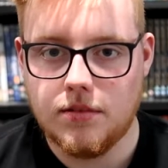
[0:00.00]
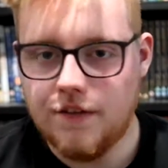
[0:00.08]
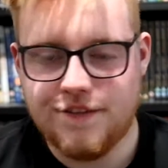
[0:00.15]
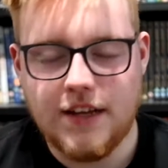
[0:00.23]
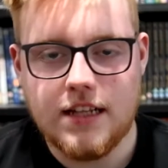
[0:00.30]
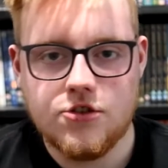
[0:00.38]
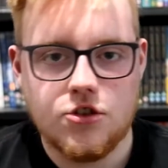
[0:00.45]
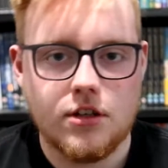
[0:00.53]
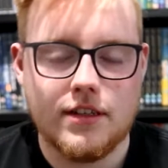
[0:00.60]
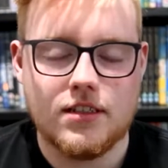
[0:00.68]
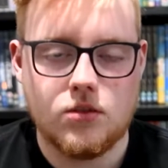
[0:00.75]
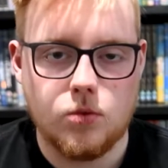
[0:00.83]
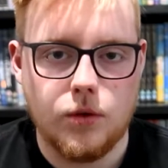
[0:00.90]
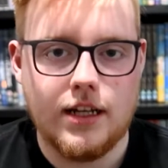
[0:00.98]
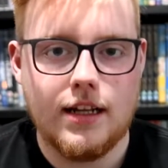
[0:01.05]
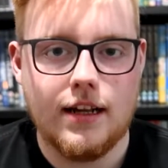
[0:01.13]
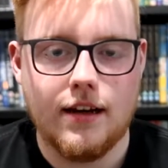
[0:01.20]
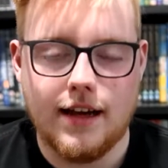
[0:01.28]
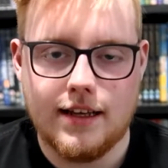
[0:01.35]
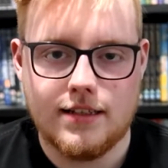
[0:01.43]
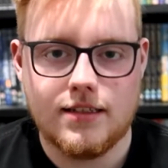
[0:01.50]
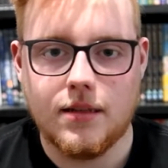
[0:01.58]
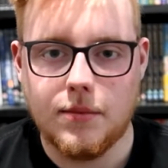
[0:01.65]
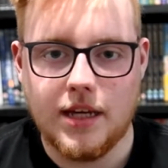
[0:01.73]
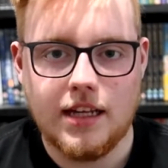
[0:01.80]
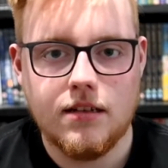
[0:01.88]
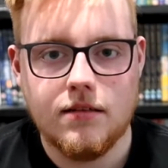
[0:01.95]
Eventually Sweetie lets him
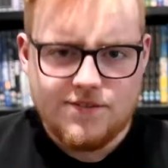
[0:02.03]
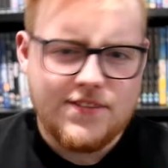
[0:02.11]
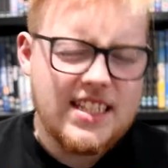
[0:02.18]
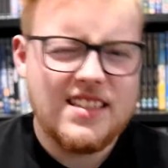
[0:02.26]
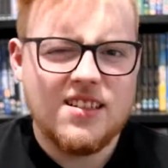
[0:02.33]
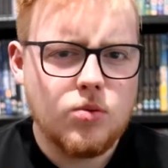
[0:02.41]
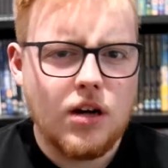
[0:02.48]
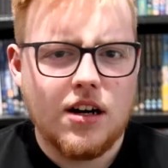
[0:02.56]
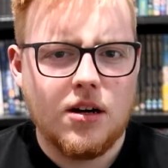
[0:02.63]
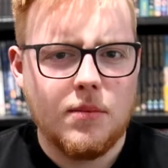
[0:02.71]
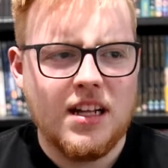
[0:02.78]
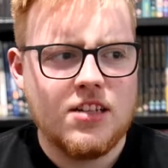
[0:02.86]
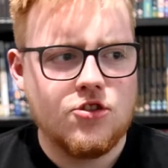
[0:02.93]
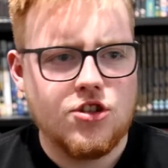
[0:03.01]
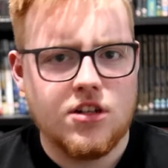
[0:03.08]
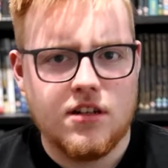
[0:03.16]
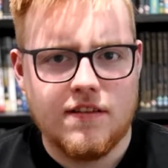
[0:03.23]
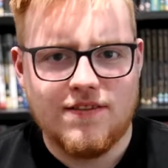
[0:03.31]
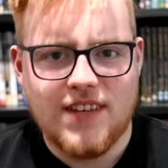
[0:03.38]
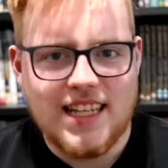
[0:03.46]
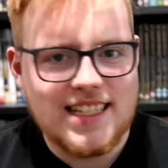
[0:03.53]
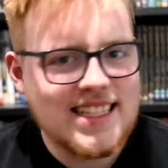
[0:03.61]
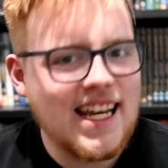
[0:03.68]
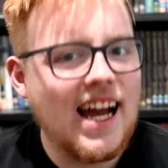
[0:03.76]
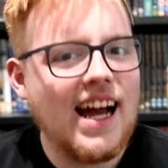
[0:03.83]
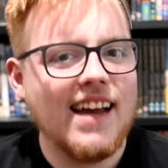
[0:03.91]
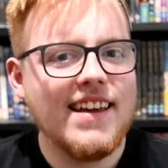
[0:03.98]
in. This is where I'll mention the
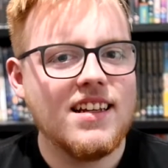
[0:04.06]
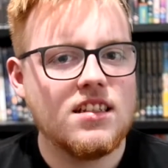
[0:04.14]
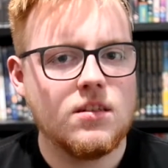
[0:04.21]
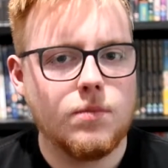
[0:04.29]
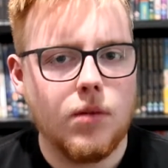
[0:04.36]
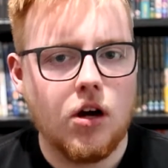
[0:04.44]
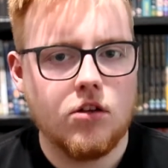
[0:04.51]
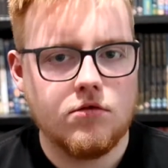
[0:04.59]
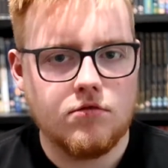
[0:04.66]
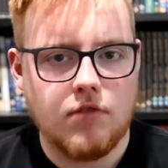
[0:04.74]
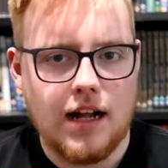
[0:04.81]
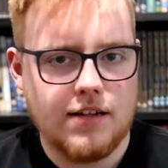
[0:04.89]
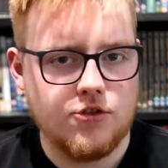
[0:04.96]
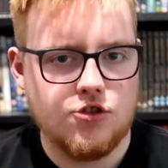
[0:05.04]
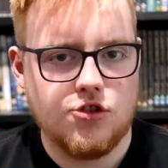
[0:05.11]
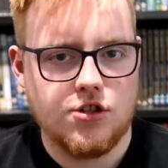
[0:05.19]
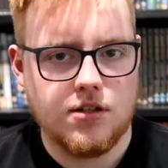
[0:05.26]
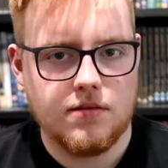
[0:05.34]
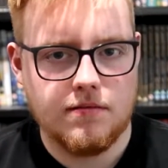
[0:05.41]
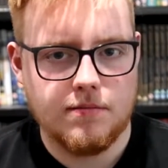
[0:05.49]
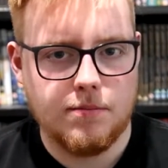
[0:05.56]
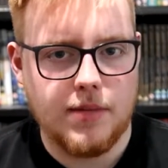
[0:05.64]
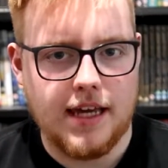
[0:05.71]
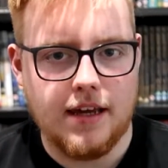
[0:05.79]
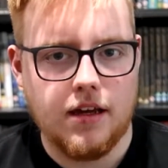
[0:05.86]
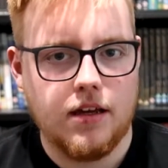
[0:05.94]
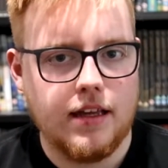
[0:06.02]
entire Spahn Ranch
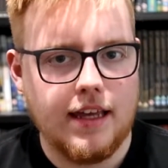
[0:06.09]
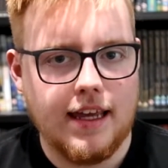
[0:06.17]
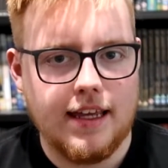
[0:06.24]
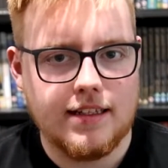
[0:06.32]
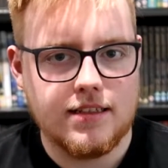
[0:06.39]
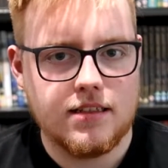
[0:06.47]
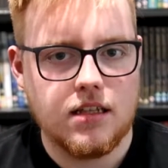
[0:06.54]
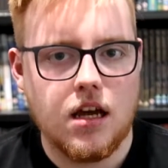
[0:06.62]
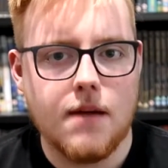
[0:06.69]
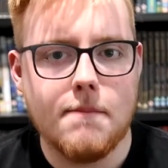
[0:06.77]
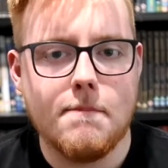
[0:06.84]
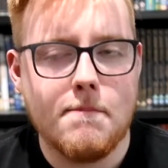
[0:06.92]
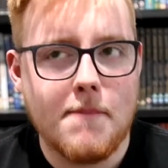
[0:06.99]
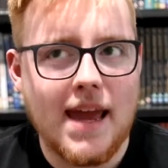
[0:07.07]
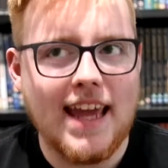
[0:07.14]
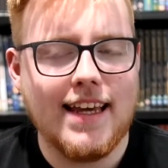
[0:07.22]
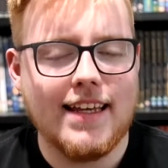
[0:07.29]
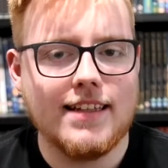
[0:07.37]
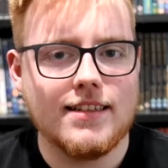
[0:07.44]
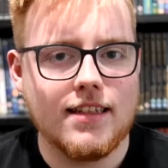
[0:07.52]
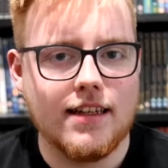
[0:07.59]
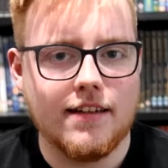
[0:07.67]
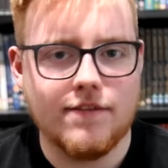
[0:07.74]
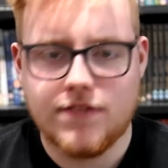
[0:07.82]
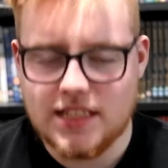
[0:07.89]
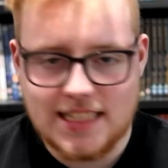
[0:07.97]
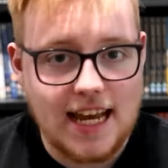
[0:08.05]
bit is amazing.
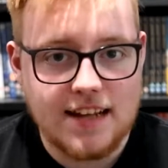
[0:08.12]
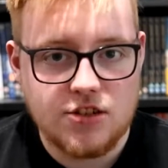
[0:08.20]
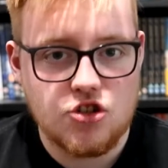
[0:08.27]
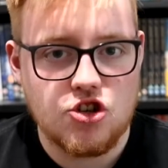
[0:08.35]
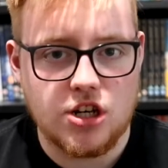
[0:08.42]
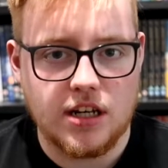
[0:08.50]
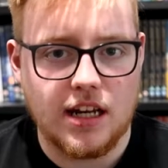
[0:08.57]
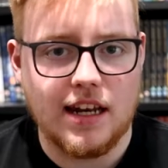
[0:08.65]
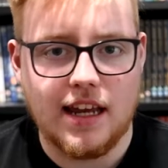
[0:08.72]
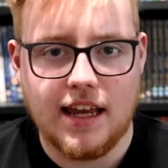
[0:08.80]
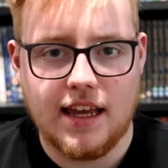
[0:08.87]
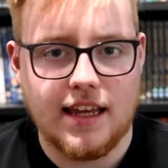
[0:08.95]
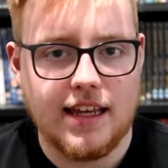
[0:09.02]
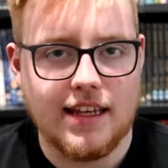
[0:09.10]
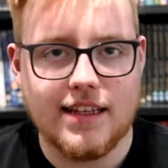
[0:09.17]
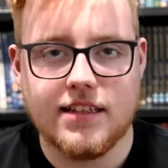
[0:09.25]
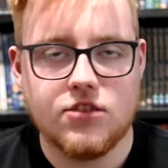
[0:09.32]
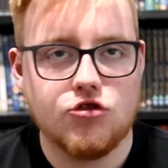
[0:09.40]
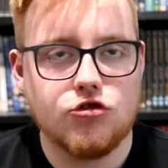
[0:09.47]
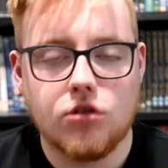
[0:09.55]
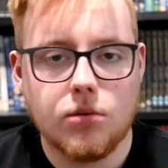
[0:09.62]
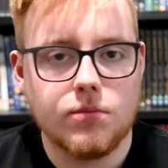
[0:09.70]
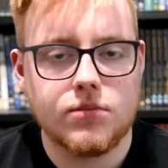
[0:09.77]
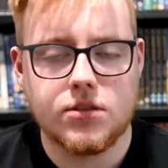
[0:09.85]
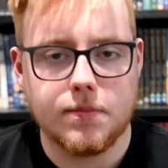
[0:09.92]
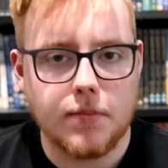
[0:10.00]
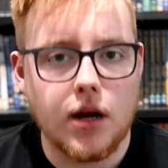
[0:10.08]
The tension in it
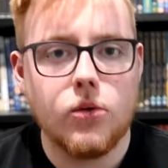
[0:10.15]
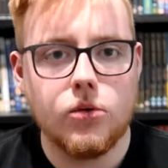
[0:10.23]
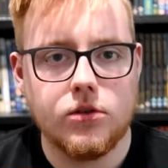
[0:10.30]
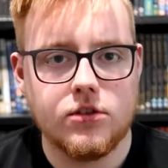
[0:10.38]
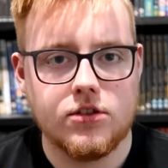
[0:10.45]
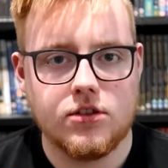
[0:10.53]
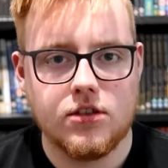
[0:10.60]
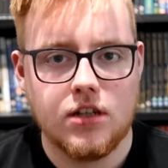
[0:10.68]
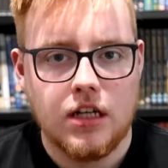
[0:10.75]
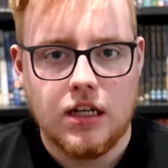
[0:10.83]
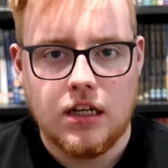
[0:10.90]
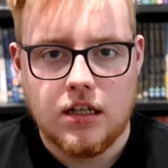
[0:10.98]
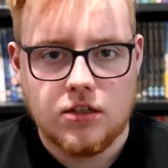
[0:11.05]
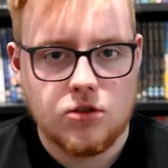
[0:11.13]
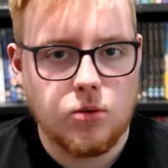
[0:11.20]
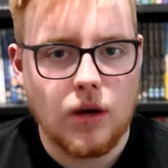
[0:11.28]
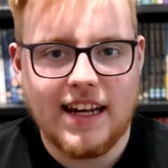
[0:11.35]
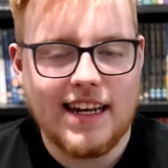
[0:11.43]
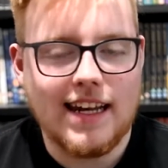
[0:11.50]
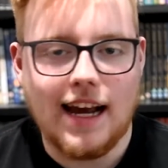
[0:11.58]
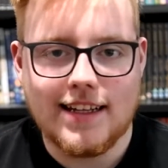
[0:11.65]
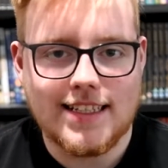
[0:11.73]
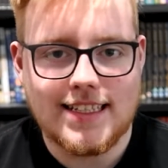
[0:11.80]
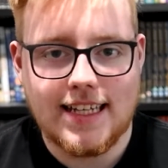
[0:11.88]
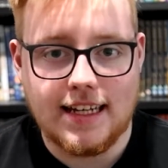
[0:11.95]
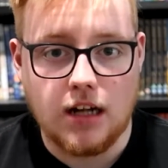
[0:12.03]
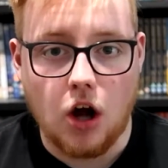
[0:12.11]
trumps most
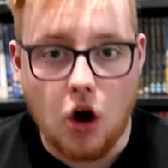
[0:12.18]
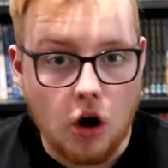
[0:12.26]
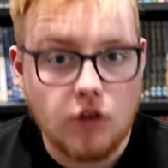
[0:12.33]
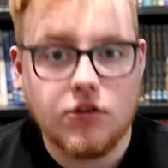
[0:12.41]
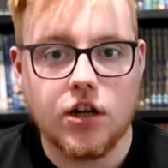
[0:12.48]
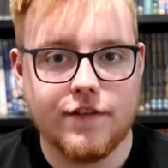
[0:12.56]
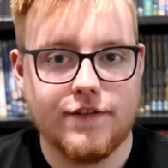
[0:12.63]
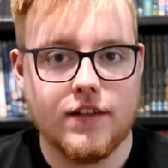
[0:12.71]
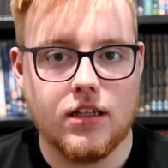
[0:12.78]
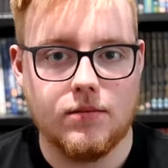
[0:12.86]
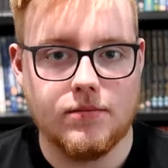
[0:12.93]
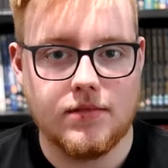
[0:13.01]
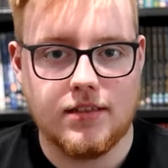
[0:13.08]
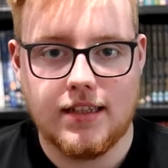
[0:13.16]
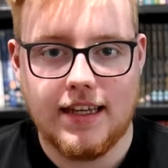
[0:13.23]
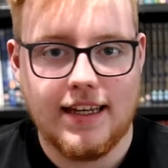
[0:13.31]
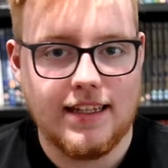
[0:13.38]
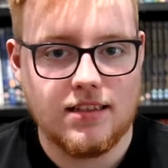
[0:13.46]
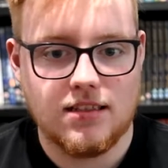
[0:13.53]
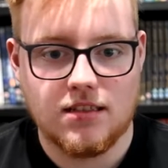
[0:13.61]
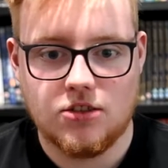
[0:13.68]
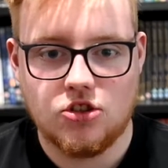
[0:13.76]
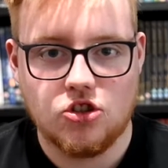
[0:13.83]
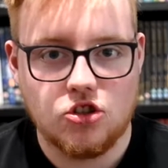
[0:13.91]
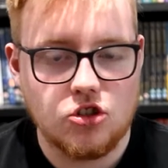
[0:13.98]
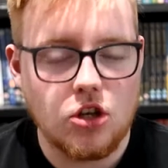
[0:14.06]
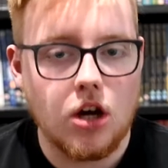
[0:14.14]
2019 horror films. It's
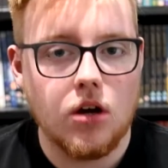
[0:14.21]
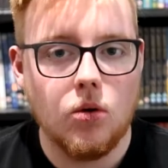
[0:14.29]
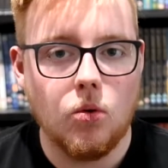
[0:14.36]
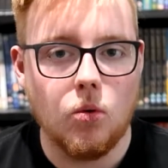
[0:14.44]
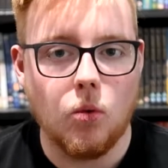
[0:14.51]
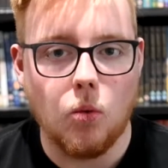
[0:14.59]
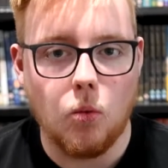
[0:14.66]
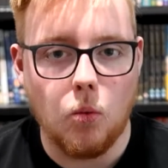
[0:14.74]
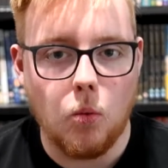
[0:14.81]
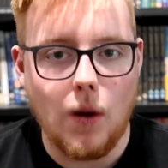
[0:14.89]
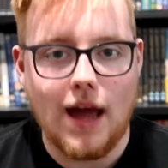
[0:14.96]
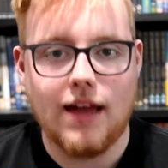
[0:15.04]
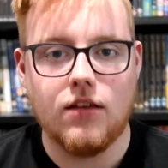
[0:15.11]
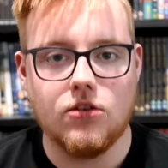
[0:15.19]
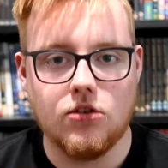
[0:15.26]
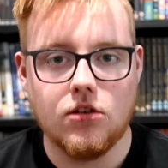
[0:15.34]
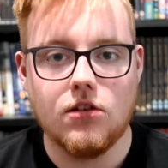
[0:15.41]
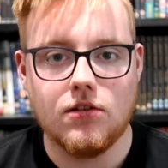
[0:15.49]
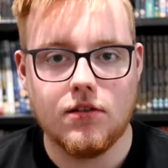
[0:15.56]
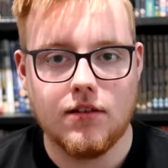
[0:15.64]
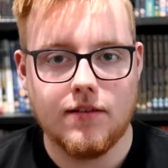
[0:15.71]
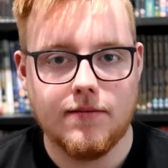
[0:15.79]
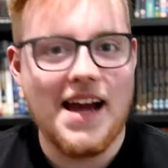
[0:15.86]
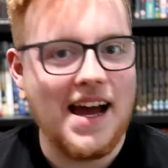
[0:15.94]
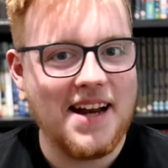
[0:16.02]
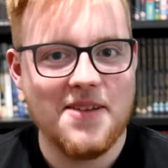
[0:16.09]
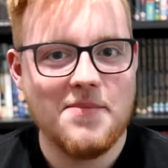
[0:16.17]
so well done.
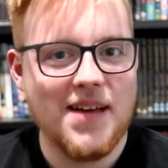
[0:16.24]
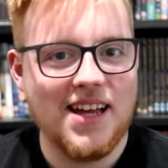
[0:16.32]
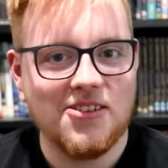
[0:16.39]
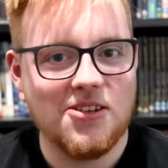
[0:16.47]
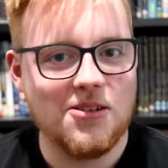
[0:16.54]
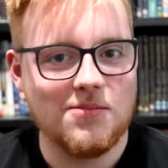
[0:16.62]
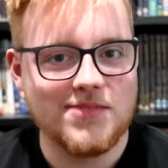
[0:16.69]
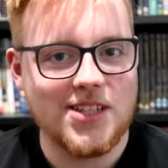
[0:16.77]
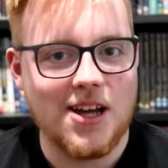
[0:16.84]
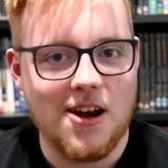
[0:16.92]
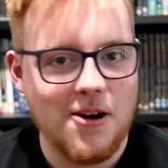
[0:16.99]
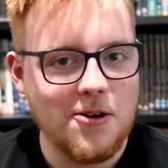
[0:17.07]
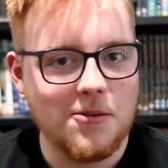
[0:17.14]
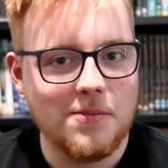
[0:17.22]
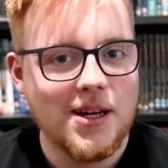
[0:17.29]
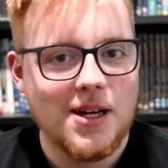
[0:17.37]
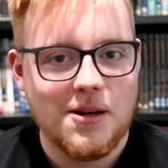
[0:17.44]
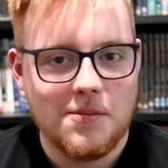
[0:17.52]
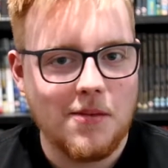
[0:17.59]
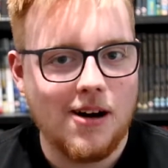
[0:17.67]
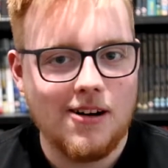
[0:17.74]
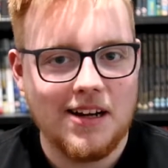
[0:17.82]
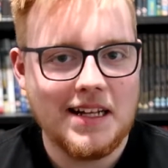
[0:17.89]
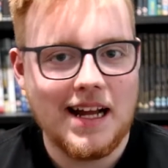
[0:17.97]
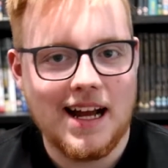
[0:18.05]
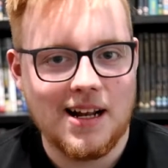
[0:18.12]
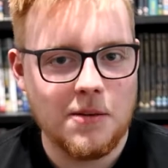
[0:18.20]
Annabelle Comes Home, more
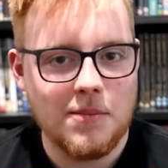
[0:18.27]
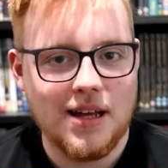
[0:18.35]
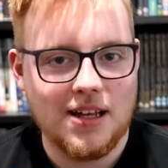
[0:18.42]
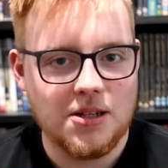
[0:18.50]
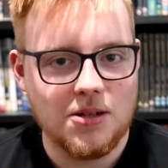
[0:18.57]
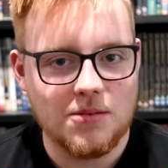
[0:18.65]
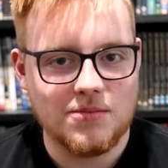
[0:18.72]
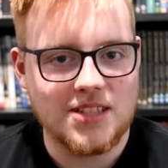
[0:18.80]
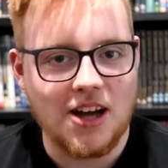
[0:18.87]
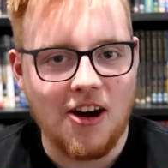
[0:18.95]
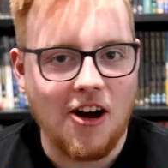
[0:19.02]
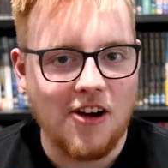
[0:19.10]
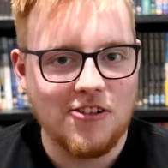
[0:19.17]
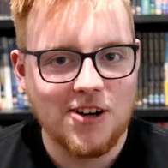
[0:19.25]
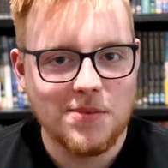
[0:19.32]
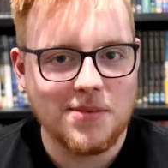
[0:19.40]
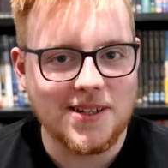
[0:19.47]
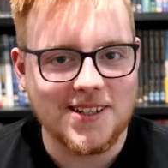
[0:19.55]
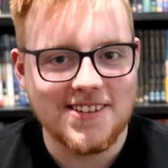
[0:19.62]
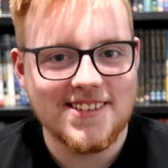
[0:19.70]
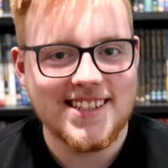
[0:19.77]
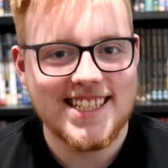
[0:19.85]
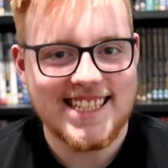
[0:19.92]
like Annabelle Comes Horrible.